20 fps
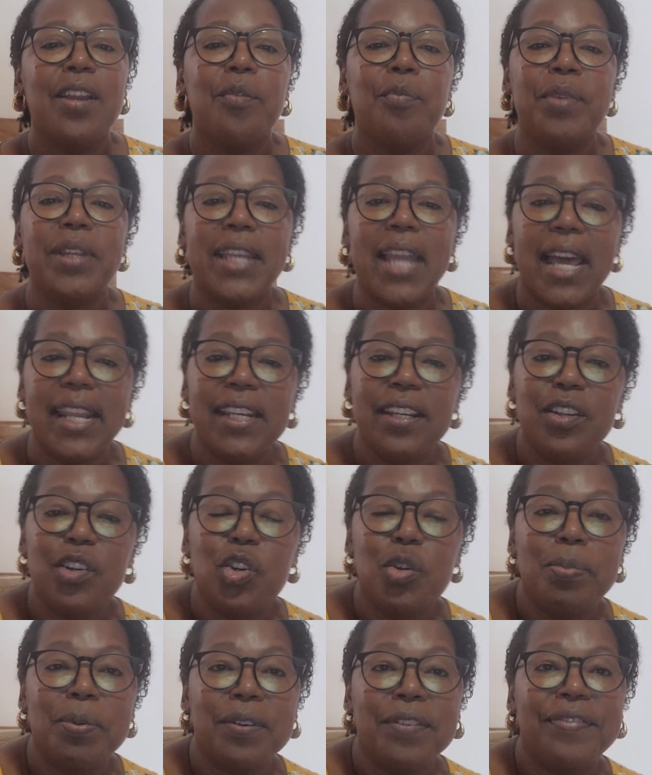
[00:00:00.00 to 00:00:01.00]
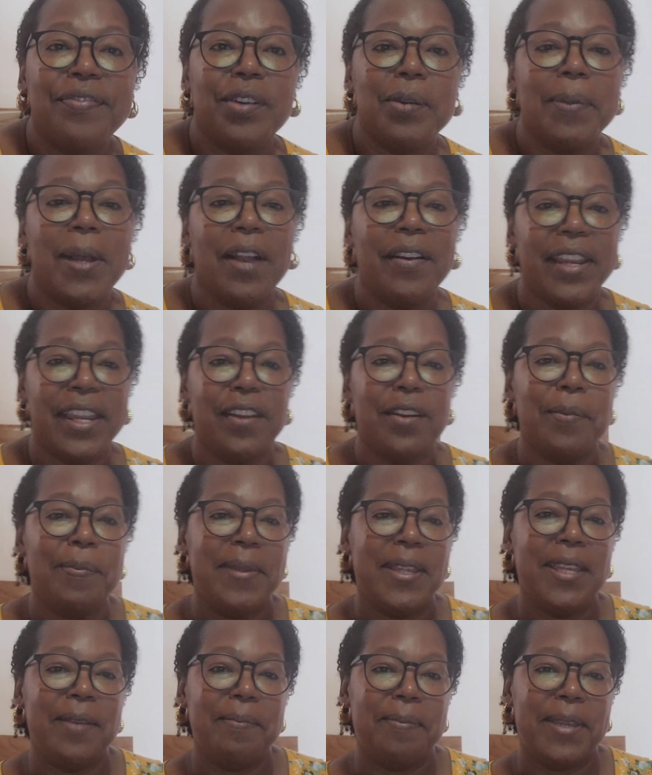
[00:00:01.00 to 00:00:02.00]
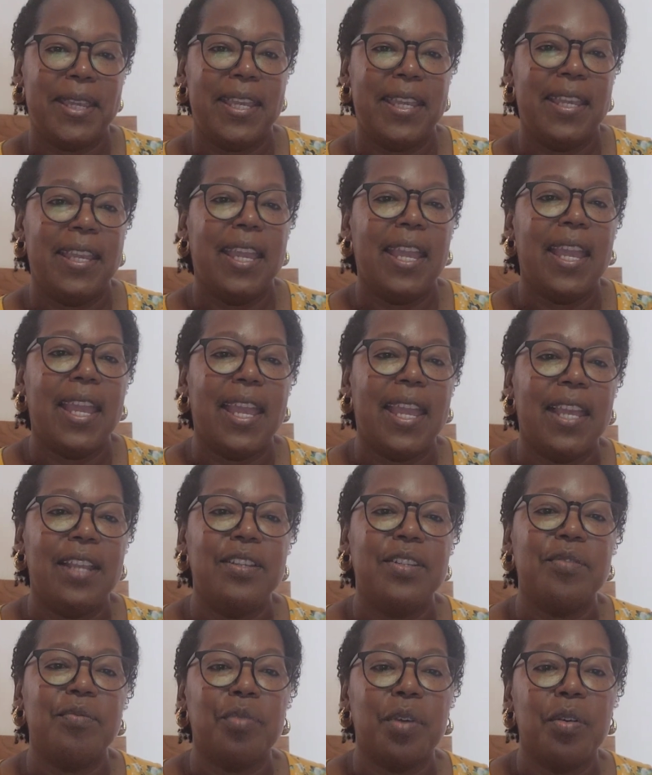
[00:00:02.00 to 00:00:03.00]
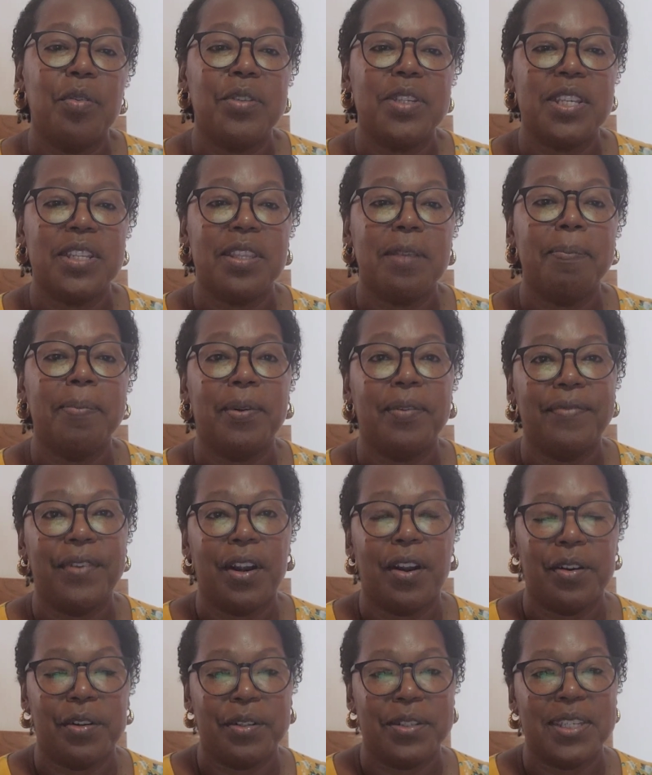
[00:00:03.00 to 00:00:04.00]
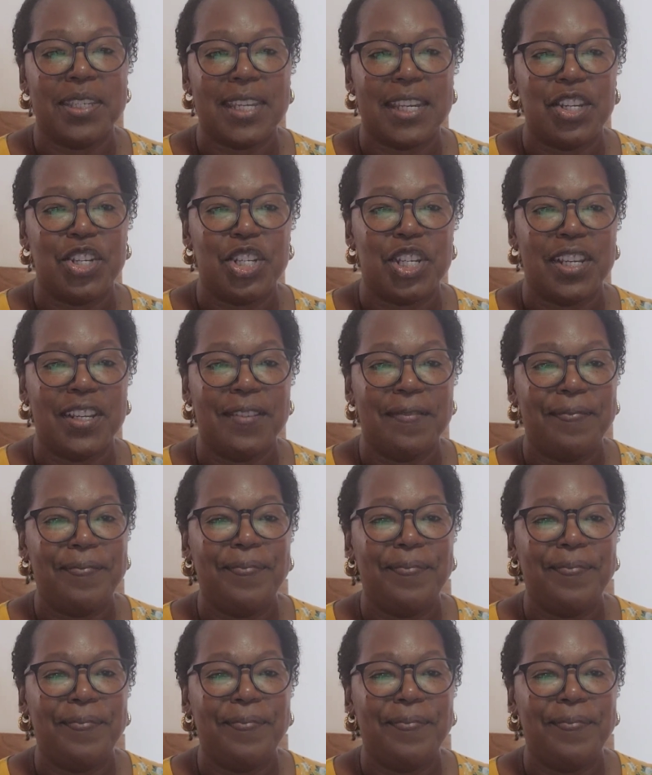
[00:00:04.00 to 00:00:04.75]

We got an Uber from our Airbnb and rode to the Bavaro station.